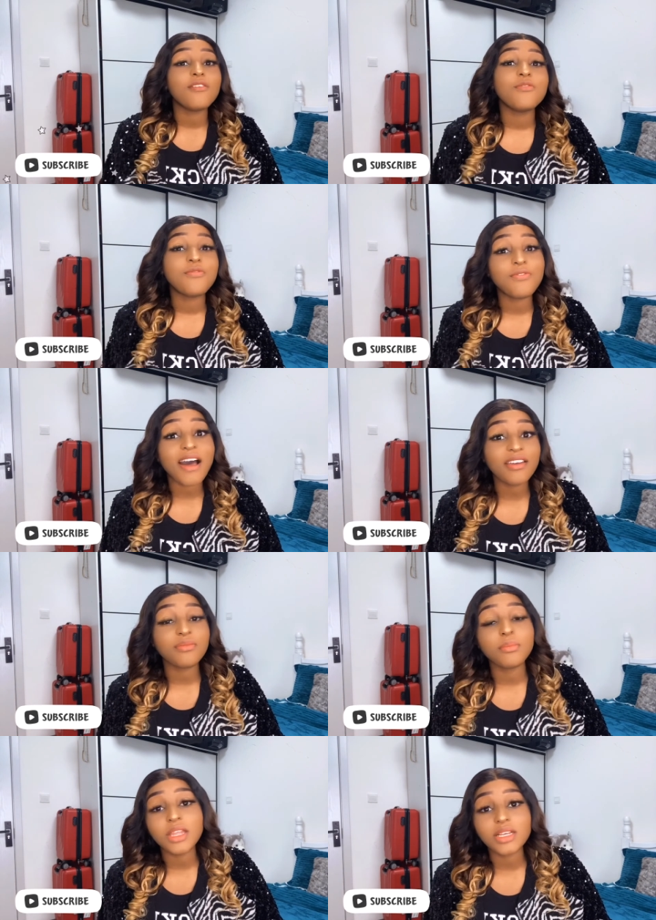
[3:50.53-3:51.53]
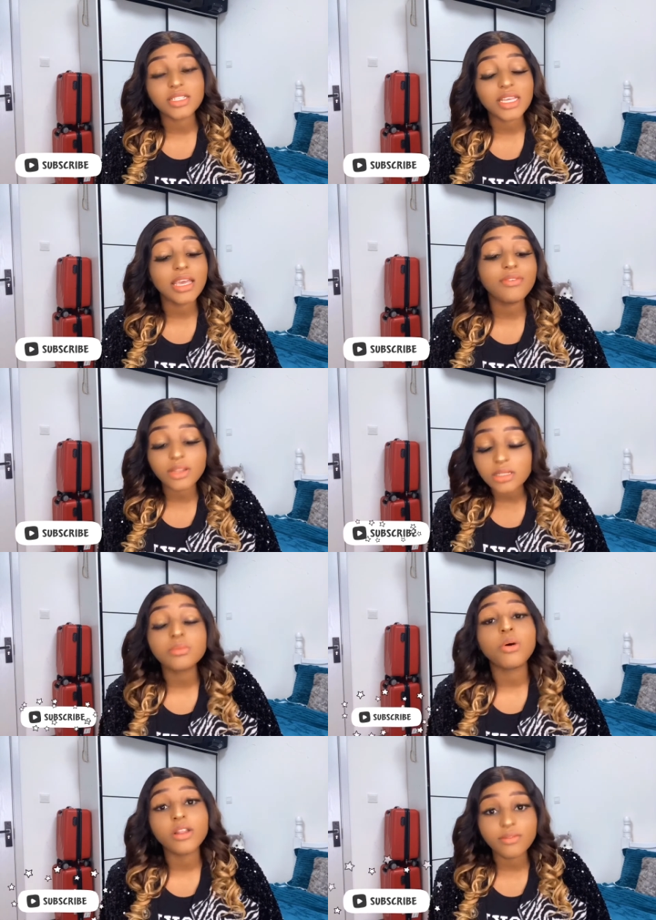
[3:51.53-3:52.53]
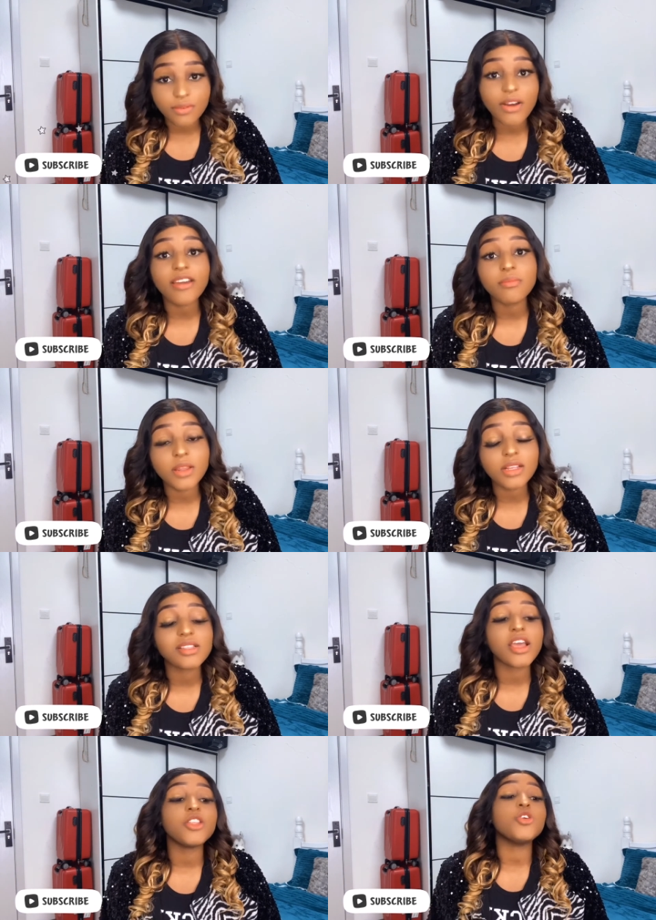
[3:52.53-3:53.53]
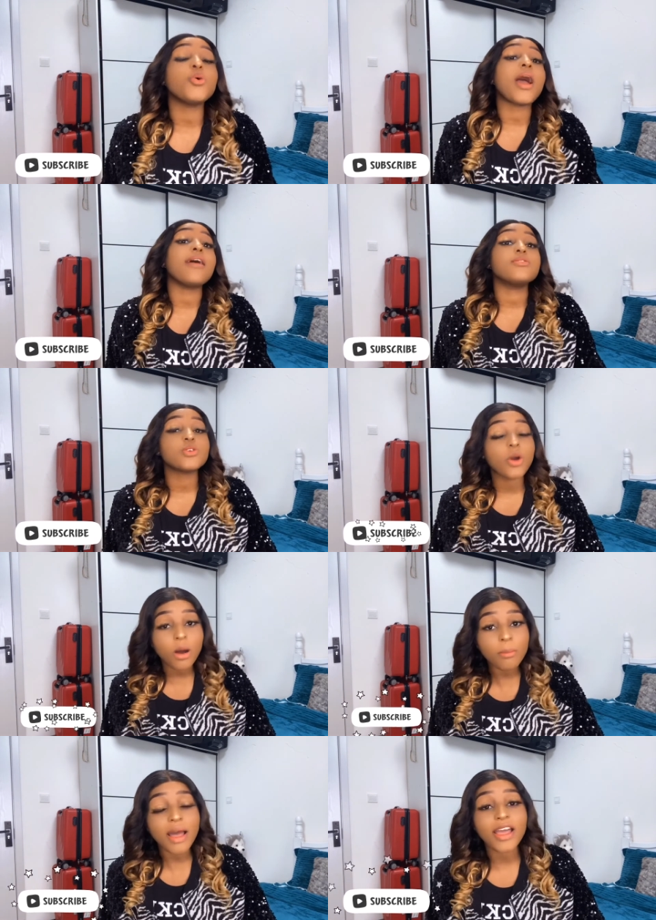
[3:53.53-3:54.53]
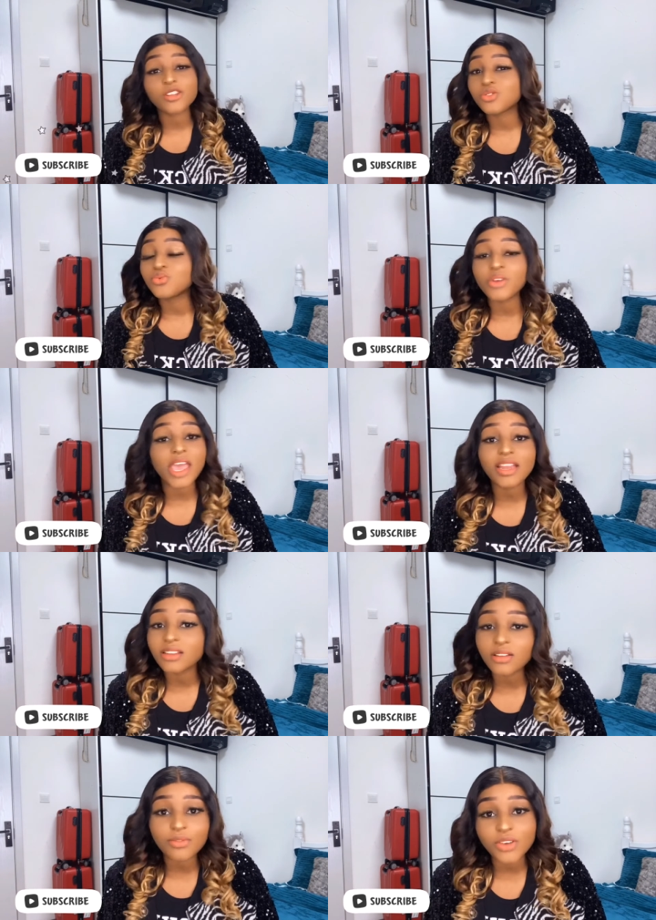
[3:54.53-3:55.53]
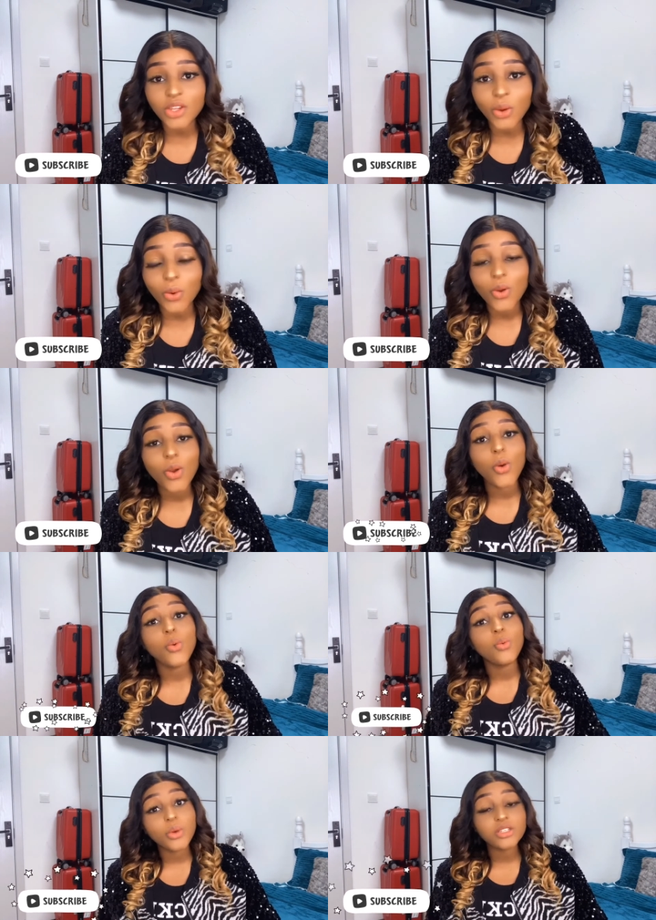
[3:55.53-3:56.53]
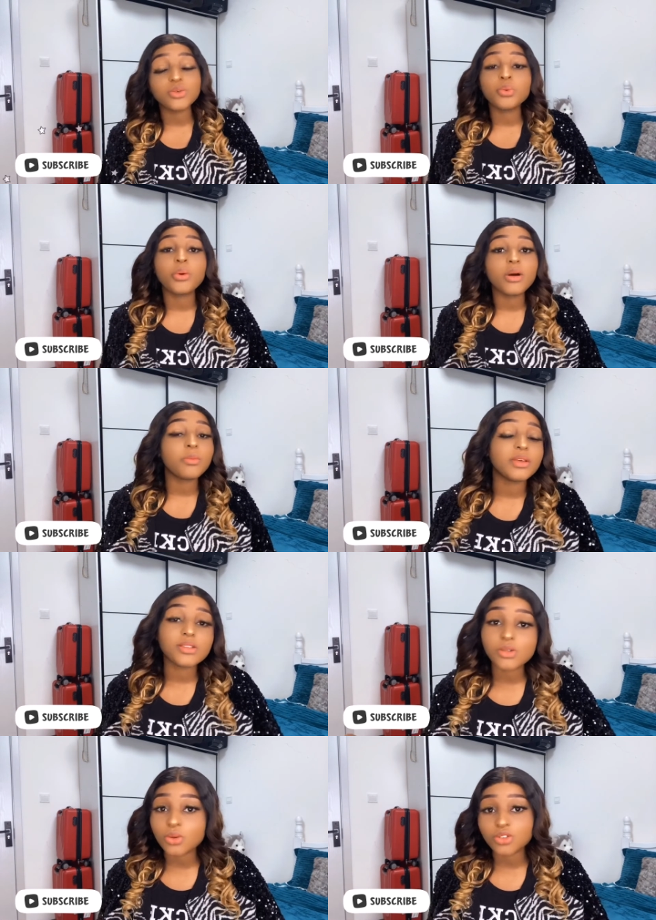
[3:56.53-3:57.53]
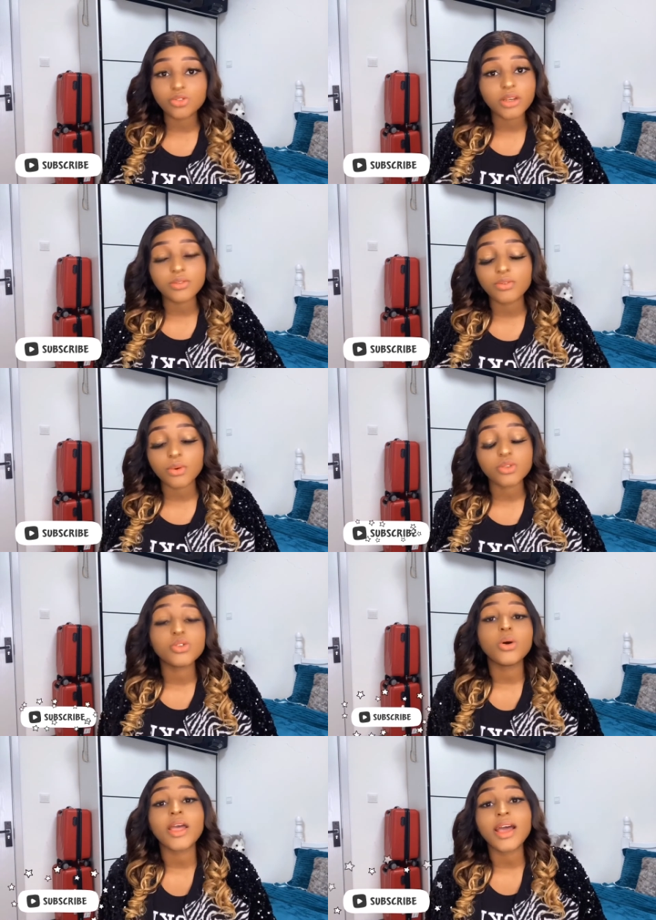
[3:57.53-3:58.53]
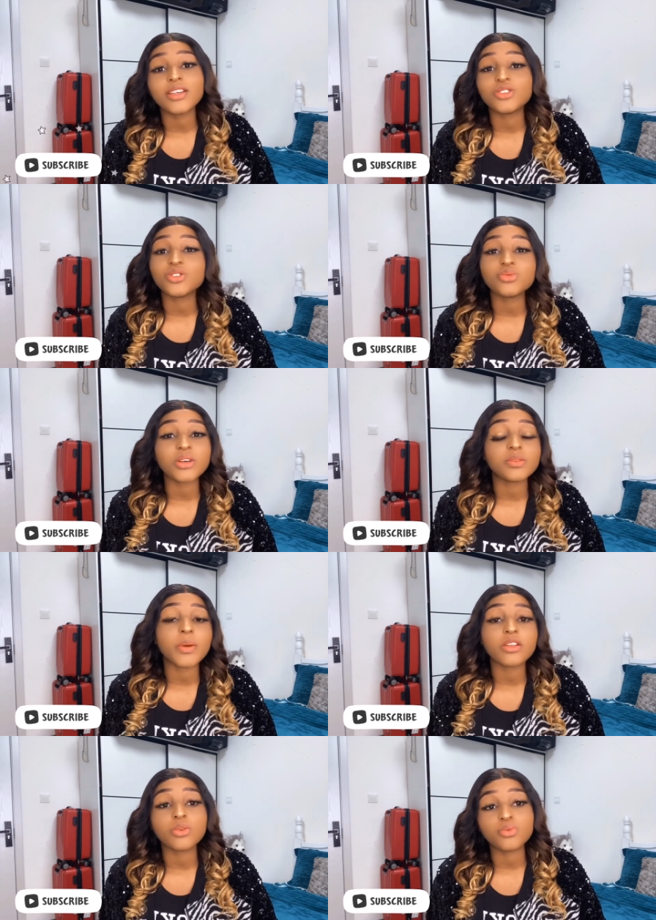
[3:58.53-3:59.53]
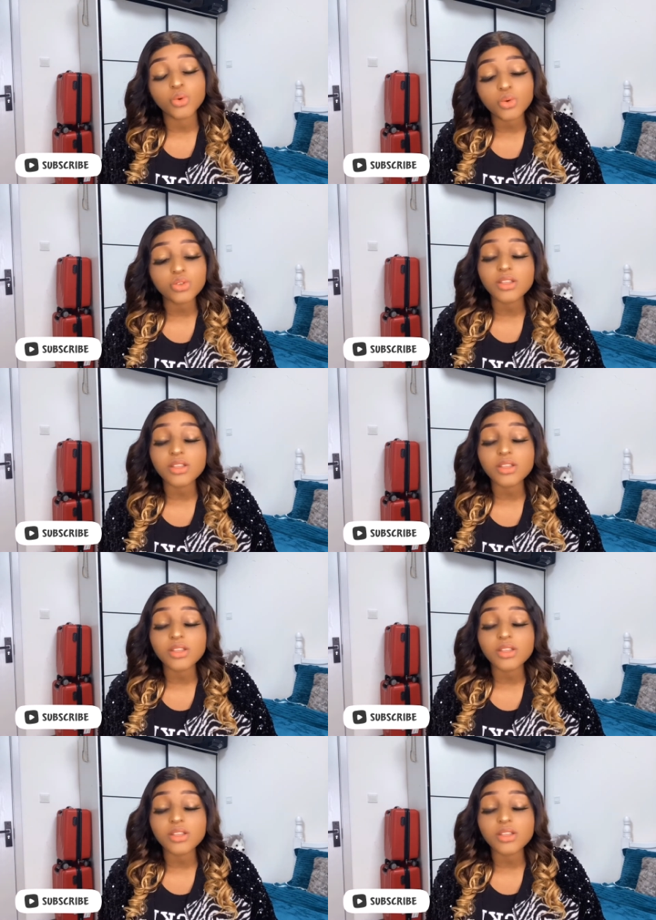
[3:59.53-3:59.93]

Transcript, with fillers: five minutes if it is more than five minutes then you have to come back to re-edit the video which will be so stressful so guys just respect the rules